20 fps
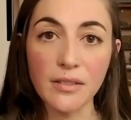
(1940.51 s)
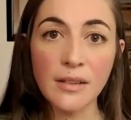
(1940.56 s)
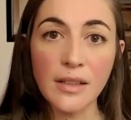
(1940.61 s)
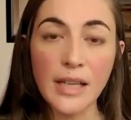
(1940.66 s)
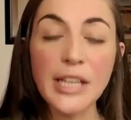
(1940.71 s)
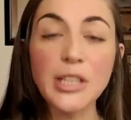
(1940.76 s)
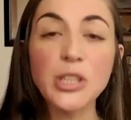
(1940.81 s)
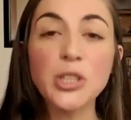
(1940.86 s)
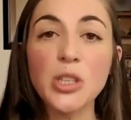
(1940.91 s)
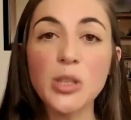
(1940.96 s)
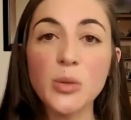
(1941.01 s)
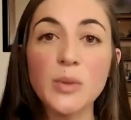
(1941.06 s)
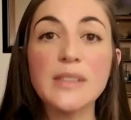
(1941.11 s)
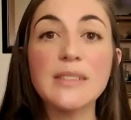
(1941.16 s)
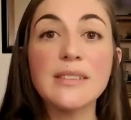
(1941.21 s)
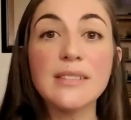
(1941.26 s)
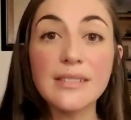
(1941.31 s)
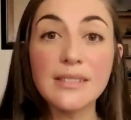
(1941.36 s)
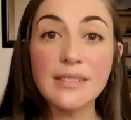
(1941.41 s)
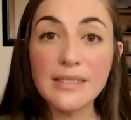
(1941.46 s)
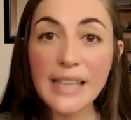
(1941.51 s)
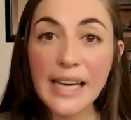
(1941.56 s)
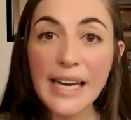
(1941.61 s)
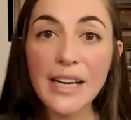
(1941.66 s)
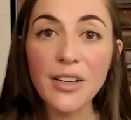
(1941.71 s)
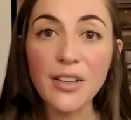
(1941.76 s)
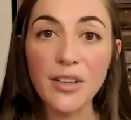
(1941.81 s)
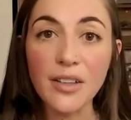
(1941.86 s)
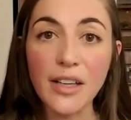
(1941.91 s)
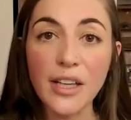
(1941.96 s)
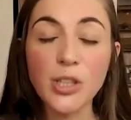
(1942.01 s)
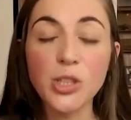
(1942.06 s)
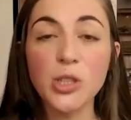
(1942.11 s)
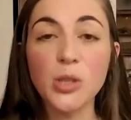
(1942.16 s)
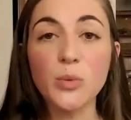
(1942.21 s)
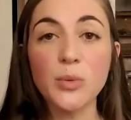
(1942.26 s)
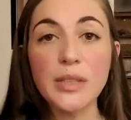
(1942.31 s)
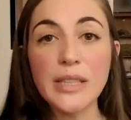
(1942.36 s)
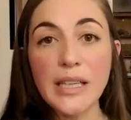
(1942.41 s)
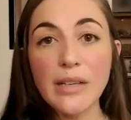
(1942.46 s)
And she was scared that she
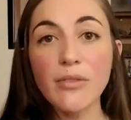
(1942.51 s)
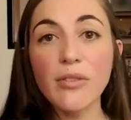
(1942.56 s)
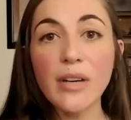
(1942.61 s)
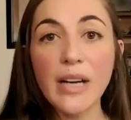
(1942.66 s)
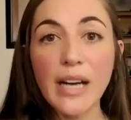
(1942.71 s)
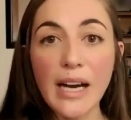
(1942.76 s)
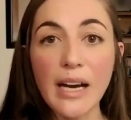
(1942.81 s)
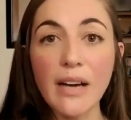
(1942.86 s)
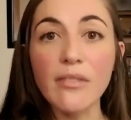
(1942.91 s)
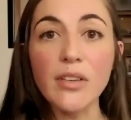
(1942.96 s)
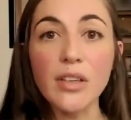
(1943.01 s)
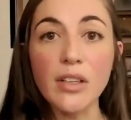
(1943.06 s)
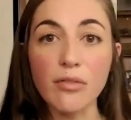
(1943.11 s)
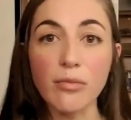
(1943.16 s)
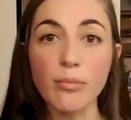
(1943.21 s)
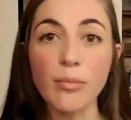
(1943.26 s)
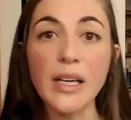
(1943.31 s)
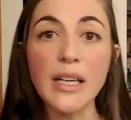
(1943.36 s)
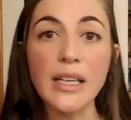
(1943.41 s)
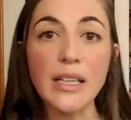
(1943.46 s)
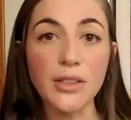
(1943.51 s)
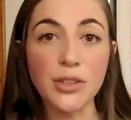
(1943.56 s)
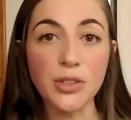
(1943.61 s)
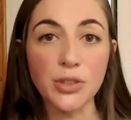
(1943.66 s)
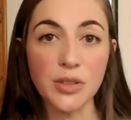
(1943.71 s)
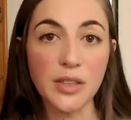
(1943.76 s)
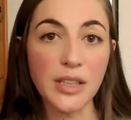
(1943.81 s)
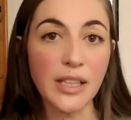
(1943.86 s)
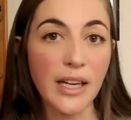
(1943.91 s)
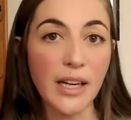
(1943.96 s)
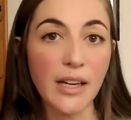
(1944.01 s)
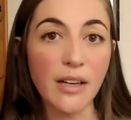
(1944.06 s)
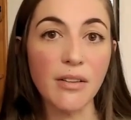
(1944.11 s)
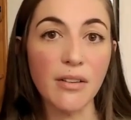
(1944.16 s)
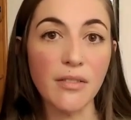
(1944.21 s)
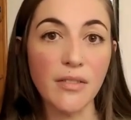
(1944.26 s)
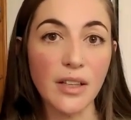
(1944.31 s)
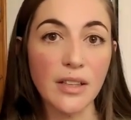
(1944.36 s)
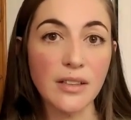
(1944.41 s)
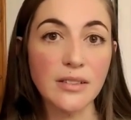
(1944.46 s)
would never have enough money to take care of
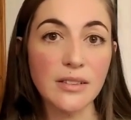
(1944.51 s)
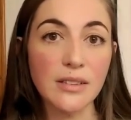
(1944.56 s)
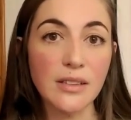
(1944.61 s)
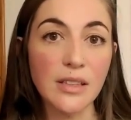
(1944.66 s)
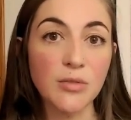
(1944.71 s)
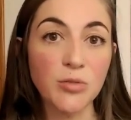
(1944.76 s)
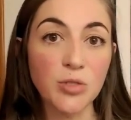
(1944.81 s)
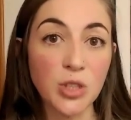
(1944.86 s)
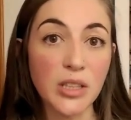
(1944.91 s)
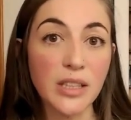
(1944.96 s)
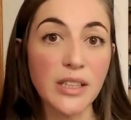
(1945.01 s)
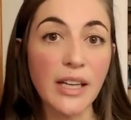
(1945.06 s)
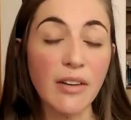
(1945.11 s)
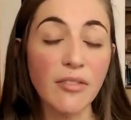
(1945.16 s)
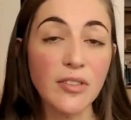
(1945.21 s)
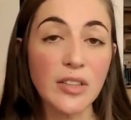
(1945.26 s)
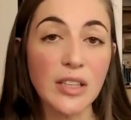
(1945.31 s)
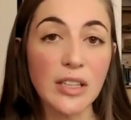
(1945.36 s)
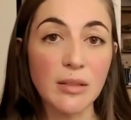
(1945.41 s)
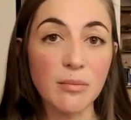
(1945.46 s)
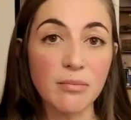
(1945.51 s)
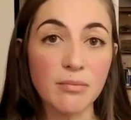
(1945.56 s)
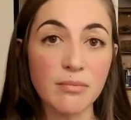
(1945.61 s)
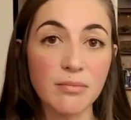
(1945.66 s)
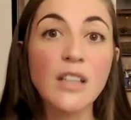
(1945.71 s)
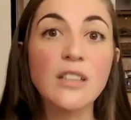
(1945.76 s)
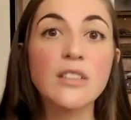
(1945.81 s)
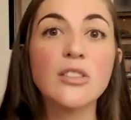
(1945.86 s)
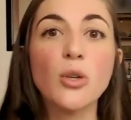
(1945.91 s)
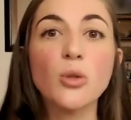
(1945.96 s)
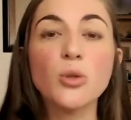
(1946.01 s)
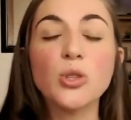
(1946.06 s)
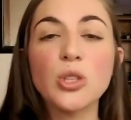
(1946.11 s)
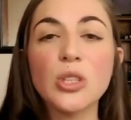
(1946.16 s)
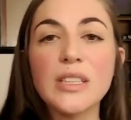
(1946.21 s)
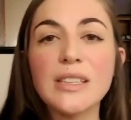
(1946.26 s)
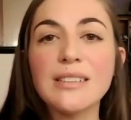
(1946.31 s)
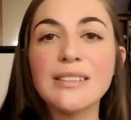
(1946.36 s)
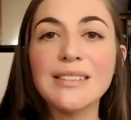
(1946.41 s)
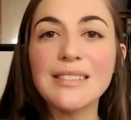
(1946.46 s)
us if she left him. So
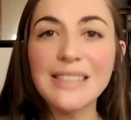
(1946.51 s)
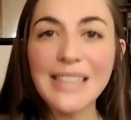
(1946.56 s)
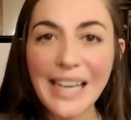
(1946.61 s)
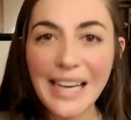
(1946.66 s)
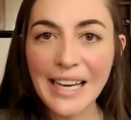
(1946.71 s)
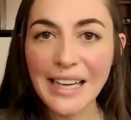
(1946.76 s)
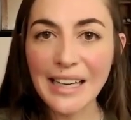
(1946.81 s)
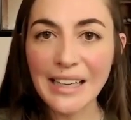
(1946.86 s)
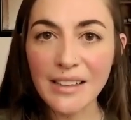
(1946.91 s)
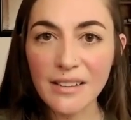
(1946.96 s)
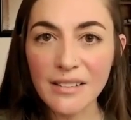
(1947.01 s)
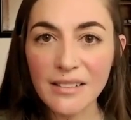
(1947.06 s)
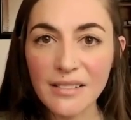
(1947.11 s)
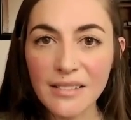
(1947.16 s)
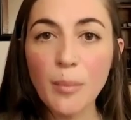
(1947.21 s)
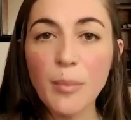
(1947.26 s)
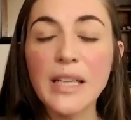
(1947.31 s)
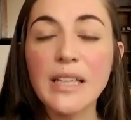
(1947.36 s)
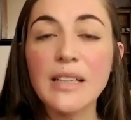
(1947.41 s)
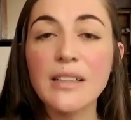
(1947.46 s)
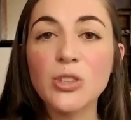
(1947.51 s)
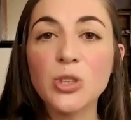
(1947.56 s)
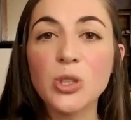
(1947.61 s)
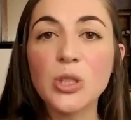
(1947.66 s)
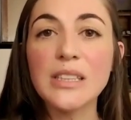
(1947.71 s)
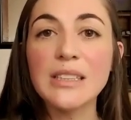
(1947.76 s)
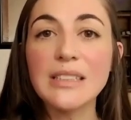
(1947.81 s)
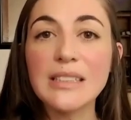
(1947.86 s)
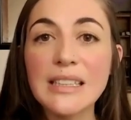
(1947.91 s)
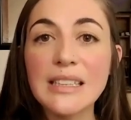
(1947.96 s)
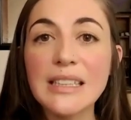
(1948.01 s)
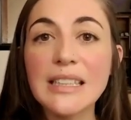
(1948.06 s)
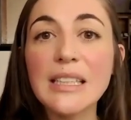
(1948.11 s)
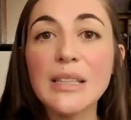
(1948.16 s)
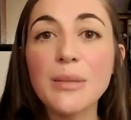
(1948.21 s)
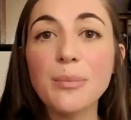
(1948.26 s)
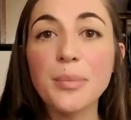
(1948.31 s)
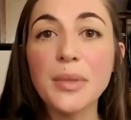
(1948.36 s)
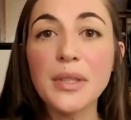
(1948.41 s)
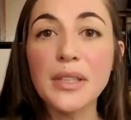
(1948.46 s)
she stayed because she
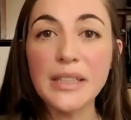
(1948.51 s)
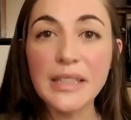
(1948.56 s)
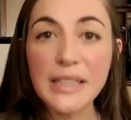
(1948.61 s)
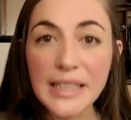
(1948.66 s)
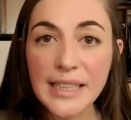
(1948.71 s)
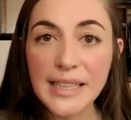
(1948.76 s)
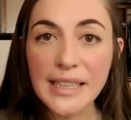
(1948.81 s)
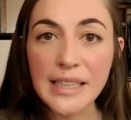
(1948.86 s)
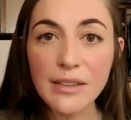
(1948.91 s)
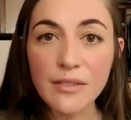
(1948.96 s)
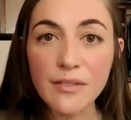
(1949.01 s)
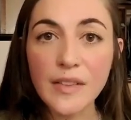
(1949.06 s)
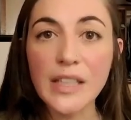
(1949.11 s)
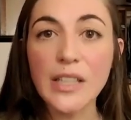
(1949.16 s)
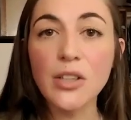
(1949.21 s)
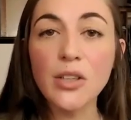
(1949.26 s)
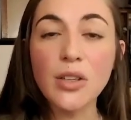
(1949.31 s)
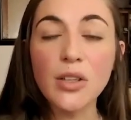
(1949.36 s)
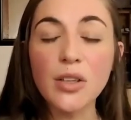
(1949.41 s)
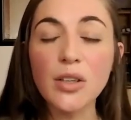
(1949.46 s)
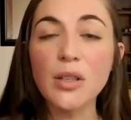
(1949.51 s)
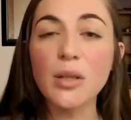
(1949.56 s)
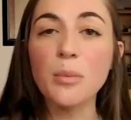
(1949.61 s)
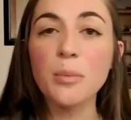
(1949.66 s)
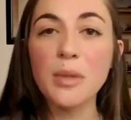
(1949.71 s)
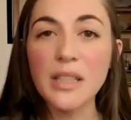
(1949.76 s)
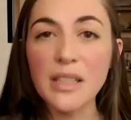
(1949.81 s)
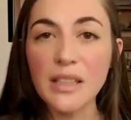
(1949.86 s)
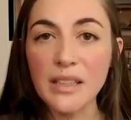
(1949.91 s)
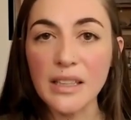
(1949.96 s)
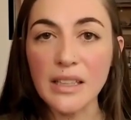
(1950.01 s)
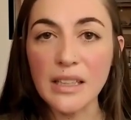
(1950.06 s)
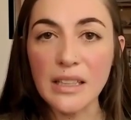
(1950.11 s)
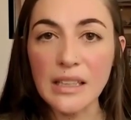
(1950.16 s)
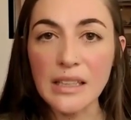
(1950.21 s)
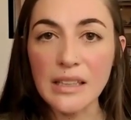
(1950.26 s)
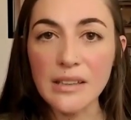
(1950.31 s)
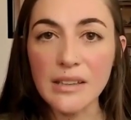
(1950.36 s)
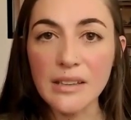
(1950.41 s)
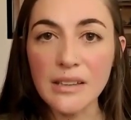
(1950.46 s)
didn't believe in her
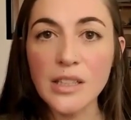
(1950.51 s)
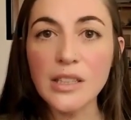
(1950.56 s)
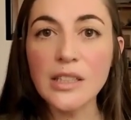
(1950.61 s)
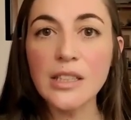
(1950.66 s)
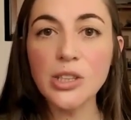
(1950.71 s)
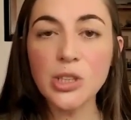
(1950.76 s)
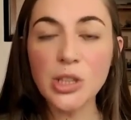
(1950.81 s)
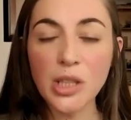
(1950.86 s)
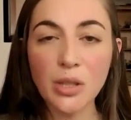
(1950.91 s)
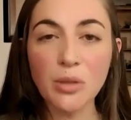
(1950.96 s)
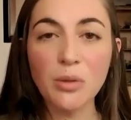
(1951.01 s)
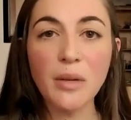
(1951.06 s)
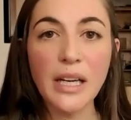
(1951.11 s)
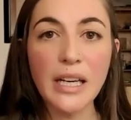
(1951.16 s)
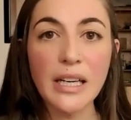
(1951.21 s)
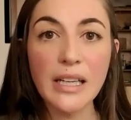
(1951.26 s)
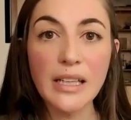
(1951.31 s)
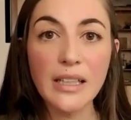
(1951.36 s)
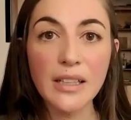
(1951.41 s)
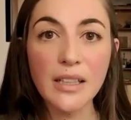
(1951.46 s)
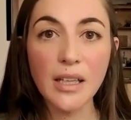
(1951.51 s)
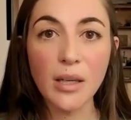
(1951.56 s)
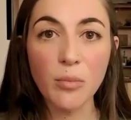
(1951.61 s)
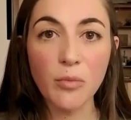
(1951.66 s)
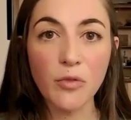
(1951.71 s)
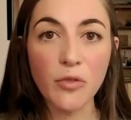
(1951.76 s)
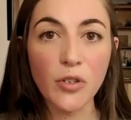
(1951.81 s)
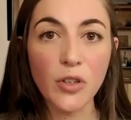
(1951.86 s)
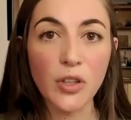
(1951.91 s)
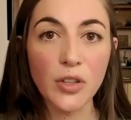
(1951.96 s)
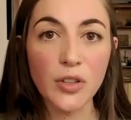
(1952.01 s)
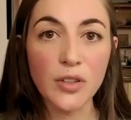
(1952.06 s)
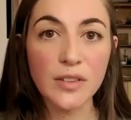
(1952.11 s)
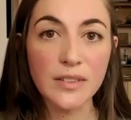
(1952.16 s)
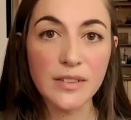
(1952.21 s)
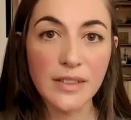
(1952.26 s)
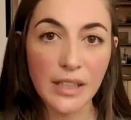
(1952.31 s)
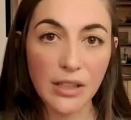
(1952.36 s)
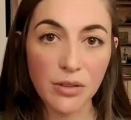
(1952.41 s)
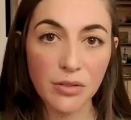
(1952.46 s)
ability to generate income for
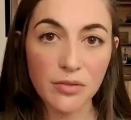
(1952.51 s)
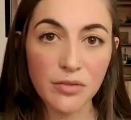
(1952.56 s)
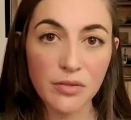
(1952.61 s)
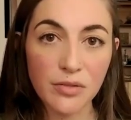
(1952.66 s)
herself